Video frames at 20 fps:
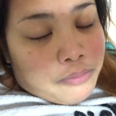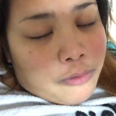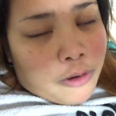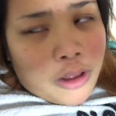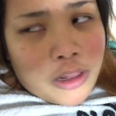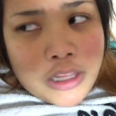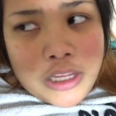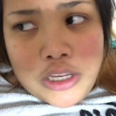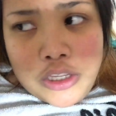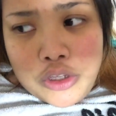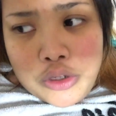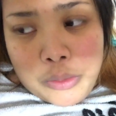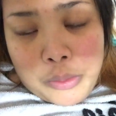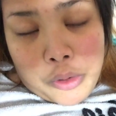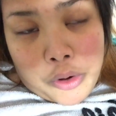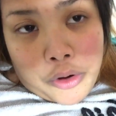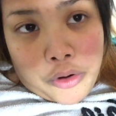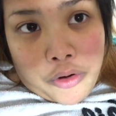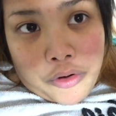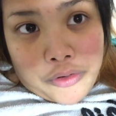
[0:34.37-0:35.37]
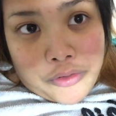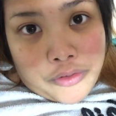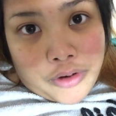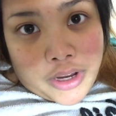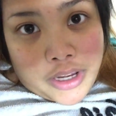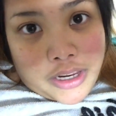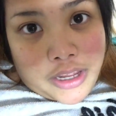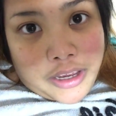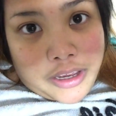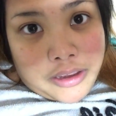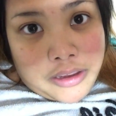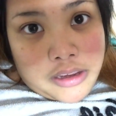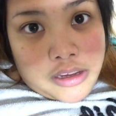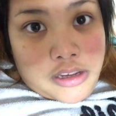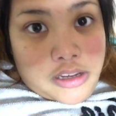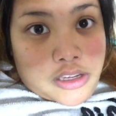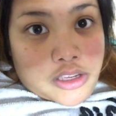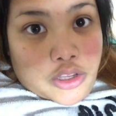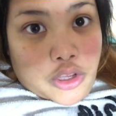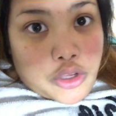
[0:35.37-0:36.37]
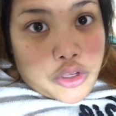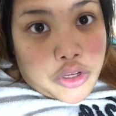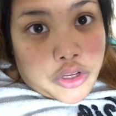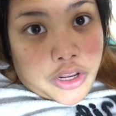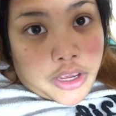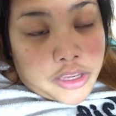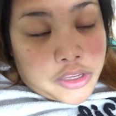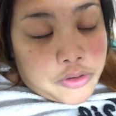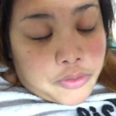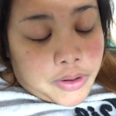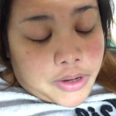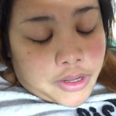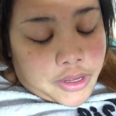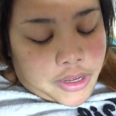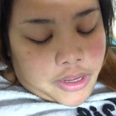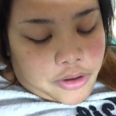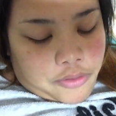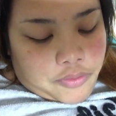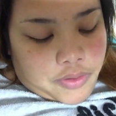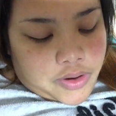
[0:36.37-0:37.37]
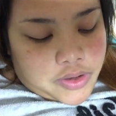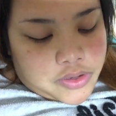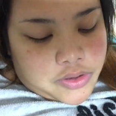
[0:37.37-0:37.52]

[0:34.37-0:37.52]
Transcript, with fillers: Probably tomorrow or Friday, since today it's raining anyway.